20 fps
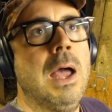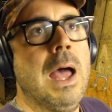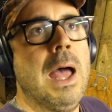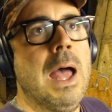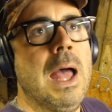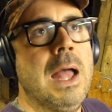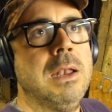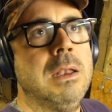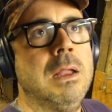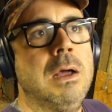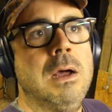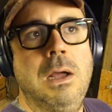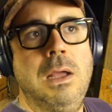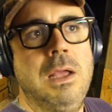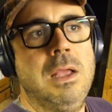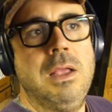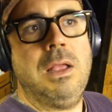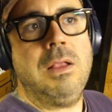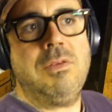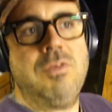and
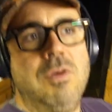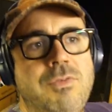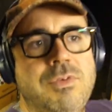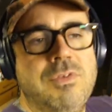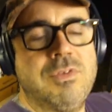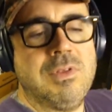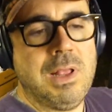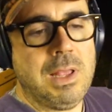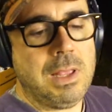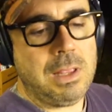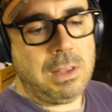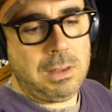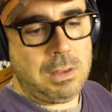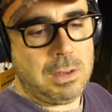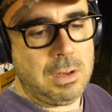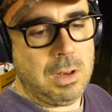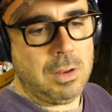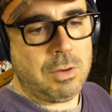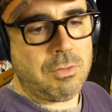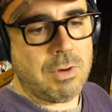it's obviously,
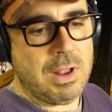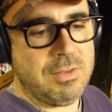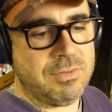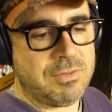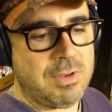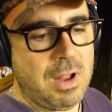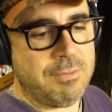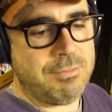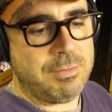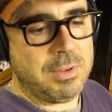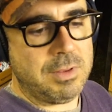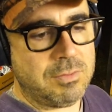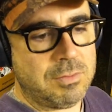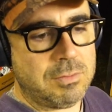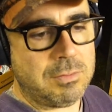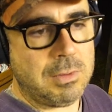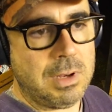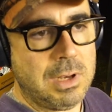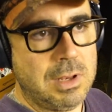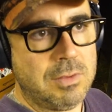you know, great stuff.
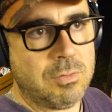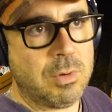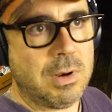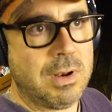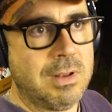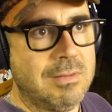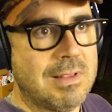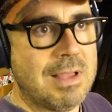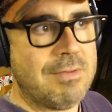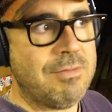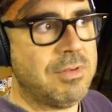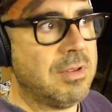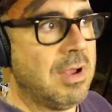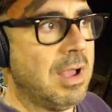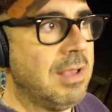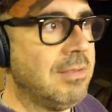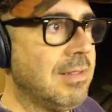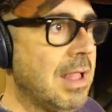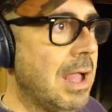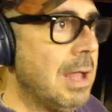It is what it's
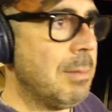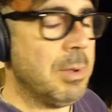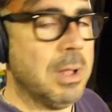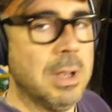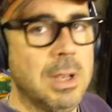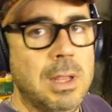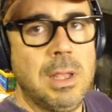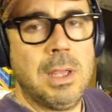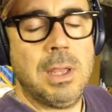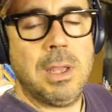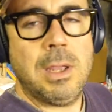advertised at, but